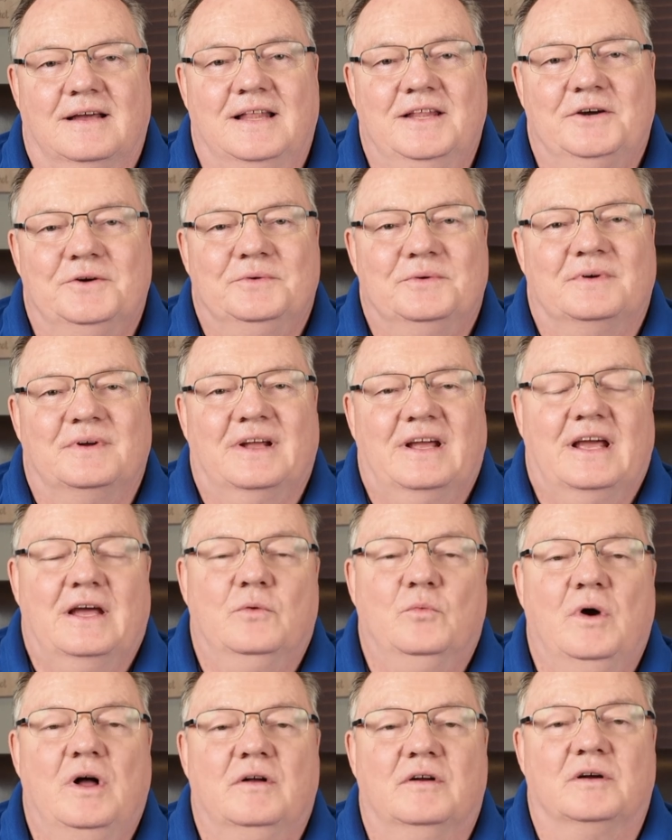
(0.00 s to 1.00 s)
Hello
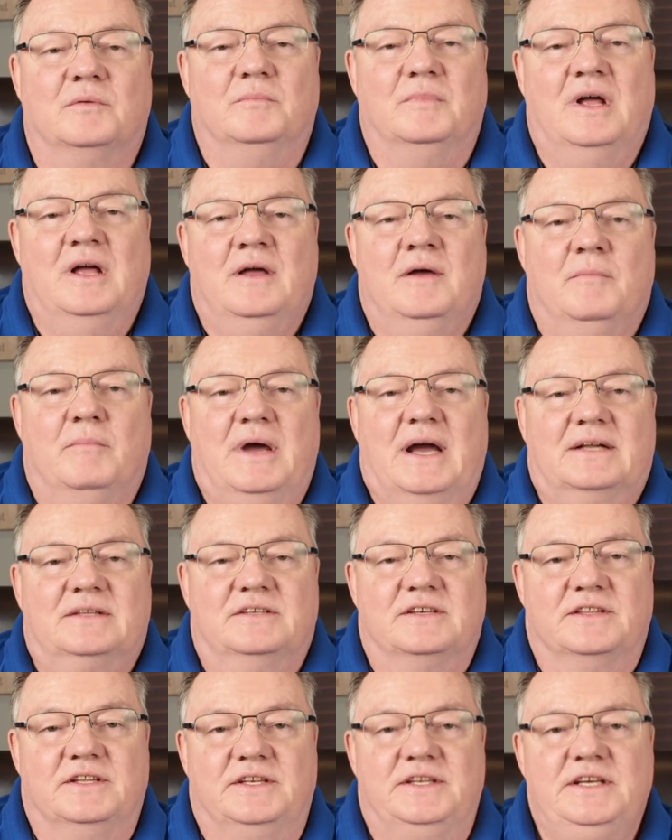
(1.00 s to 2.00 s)
and welcome back
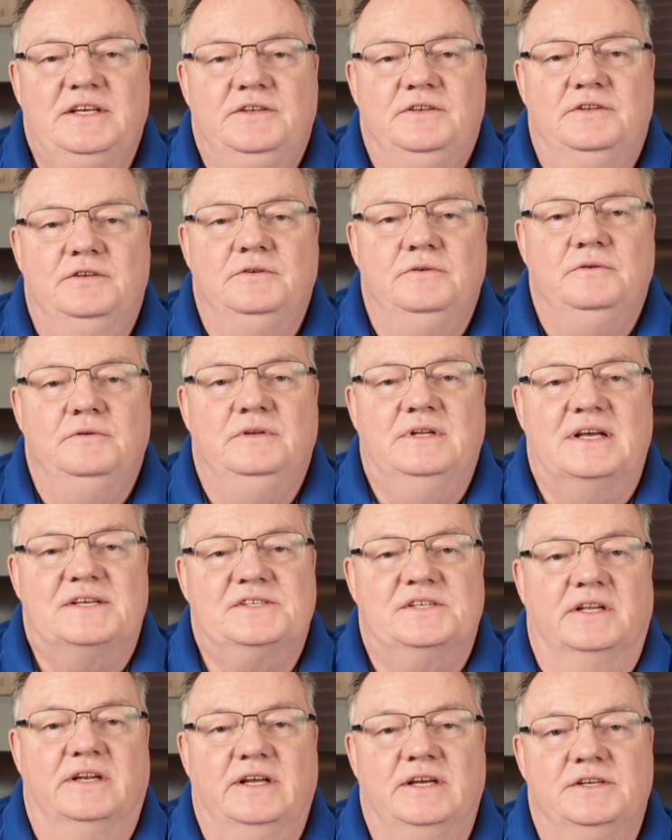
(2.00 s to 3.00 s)
to the D2
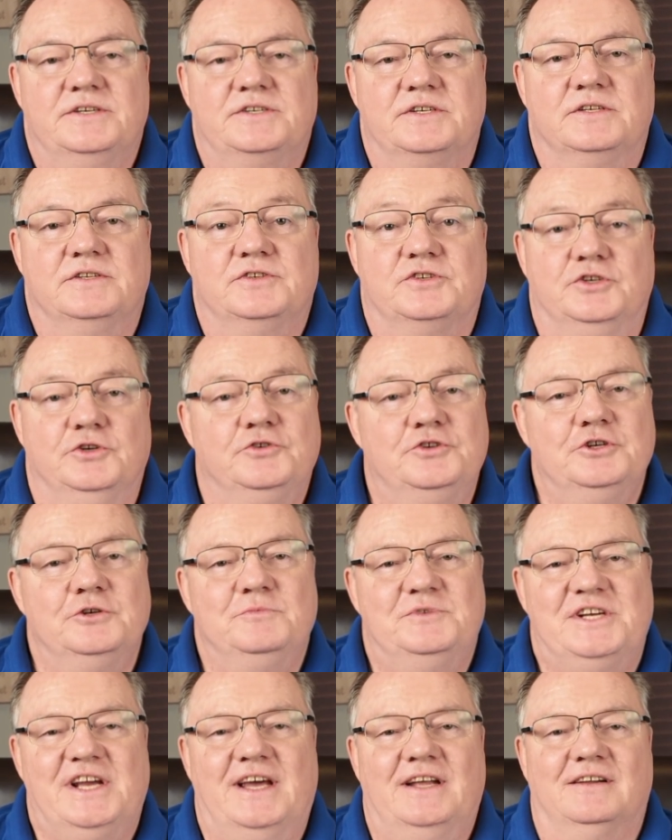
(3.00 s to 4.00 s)
Destinations
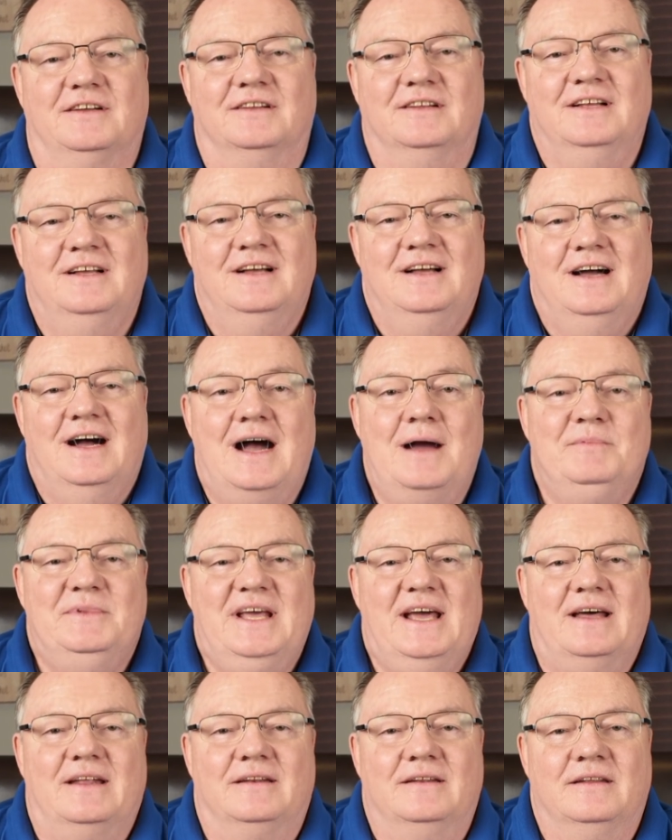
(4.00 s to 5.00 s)
YouTube channel. I'm
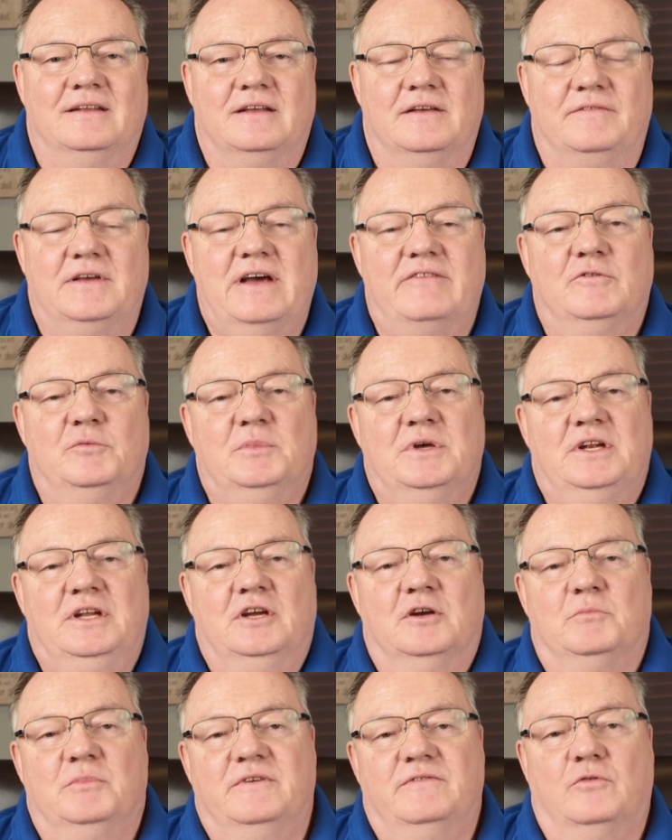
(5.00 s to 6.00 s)
Den. If you haven't been
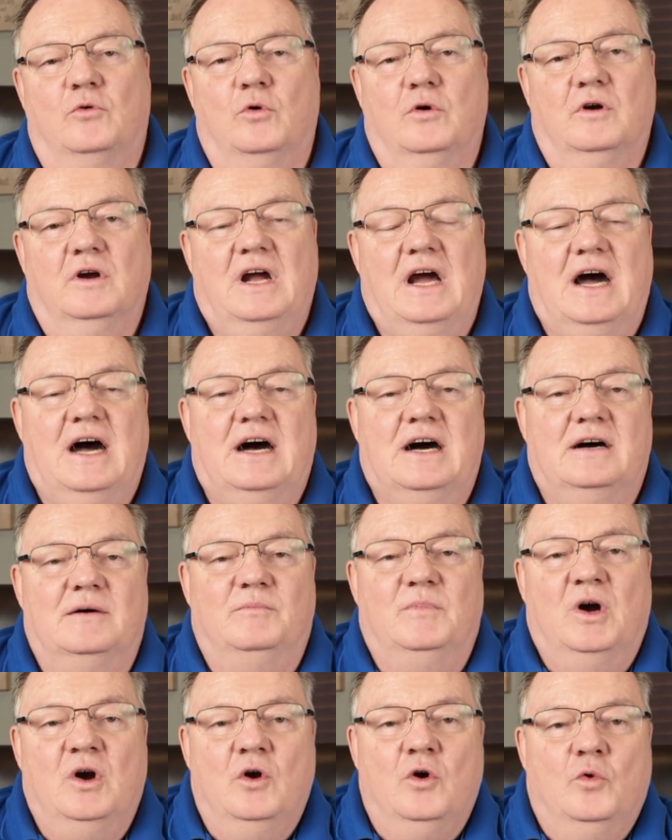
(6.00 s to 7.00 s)
here before,
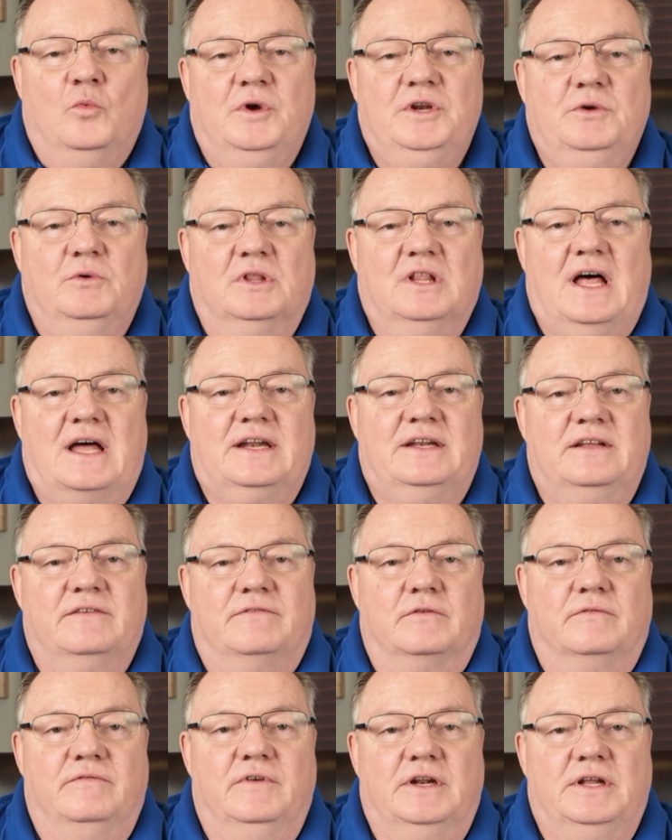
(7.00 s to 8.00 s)
we do a lot of
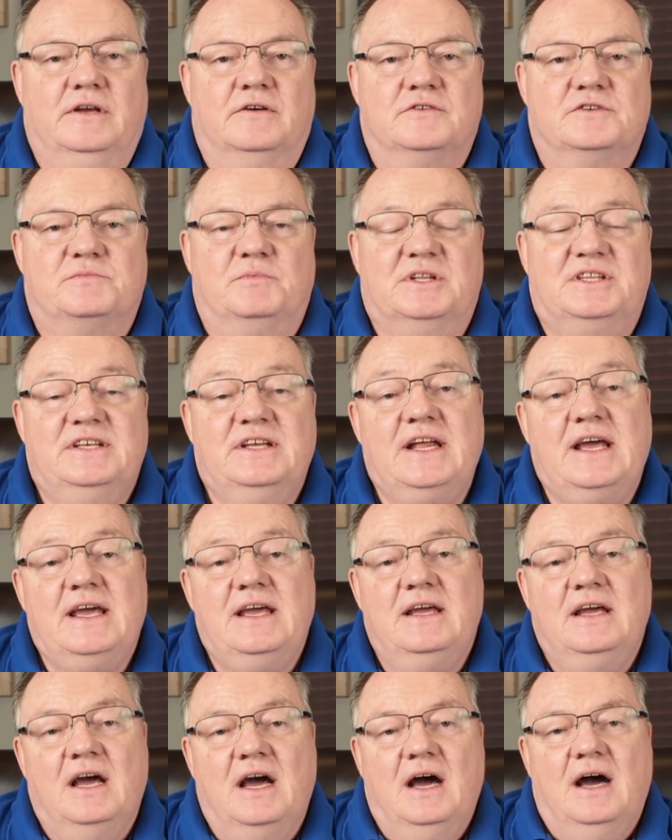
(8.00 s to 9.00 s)
different videos, but
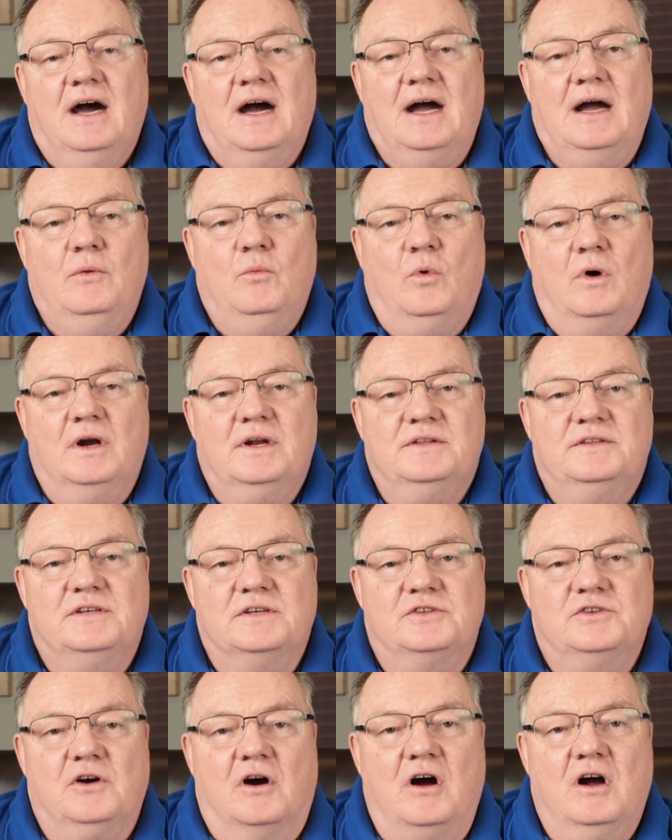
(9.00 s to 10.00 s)
today I wanted
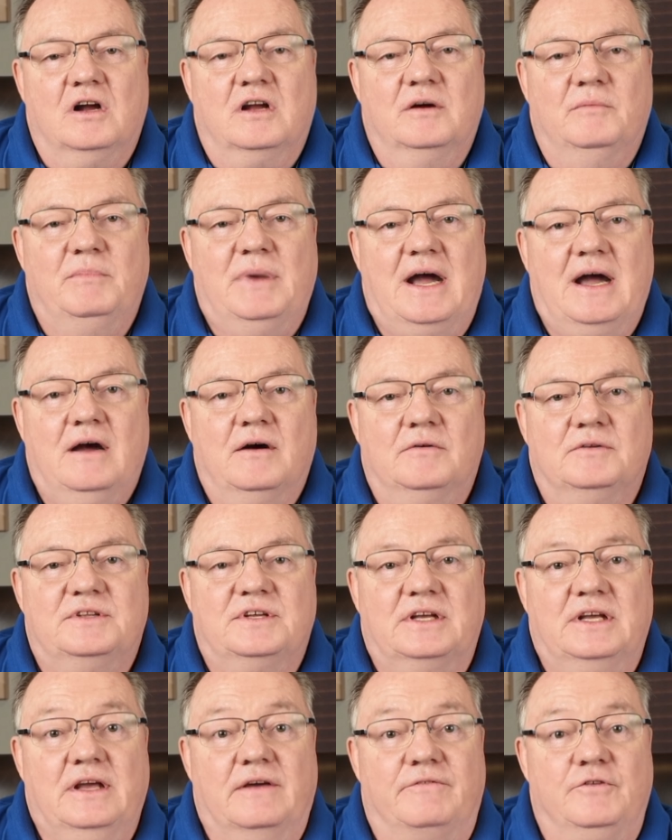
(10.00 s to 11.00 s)
to talk
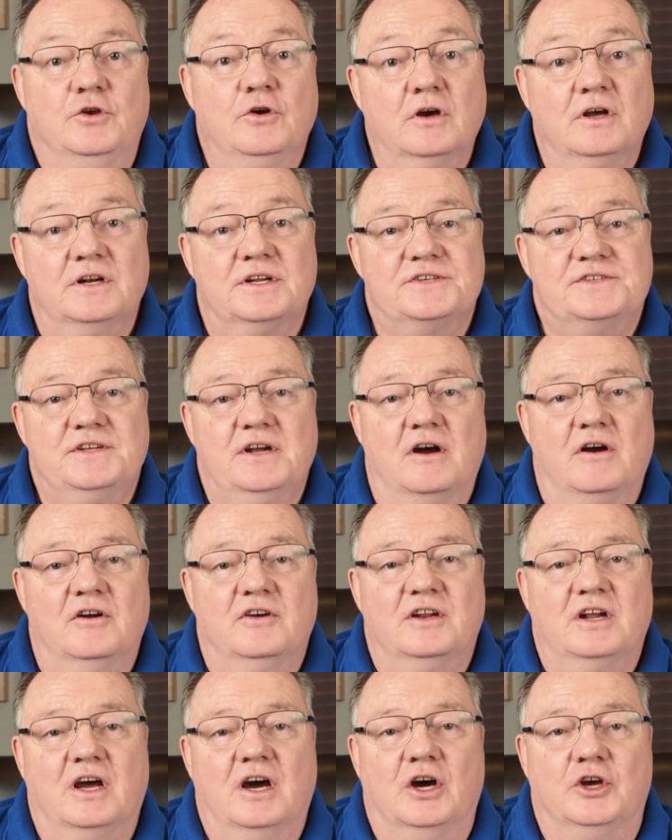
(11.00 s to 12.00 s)
about if you're going to
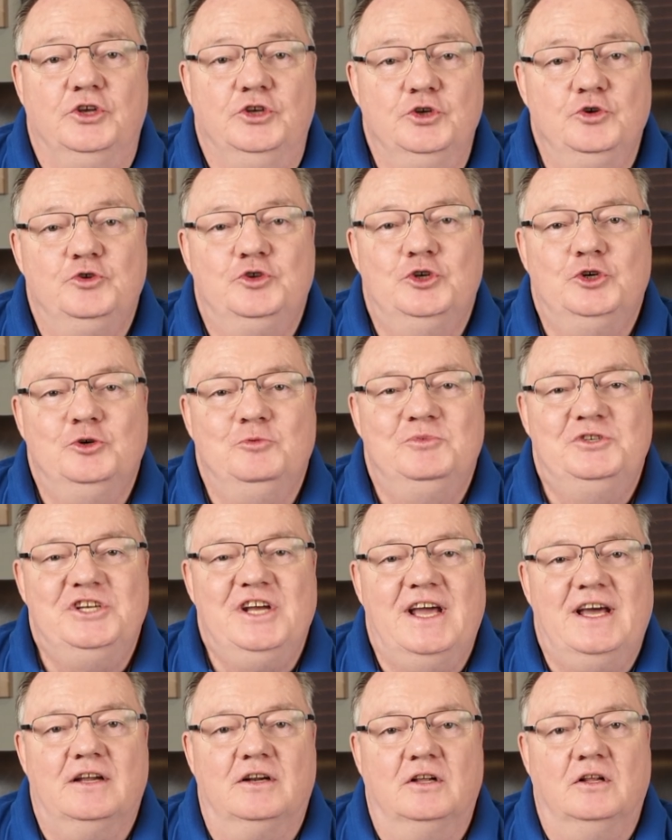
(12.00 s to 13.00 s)
start a YouTube
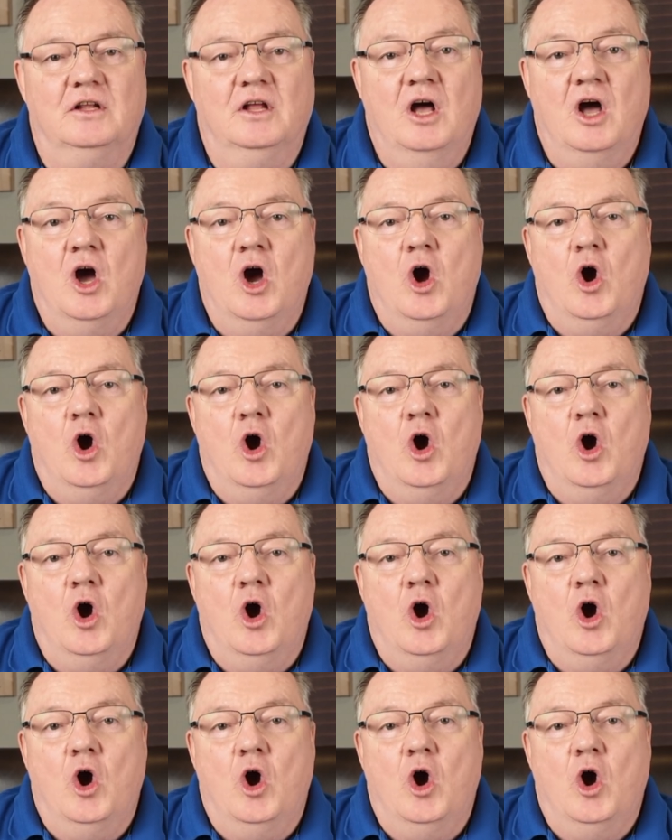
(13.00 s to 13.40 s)
channel,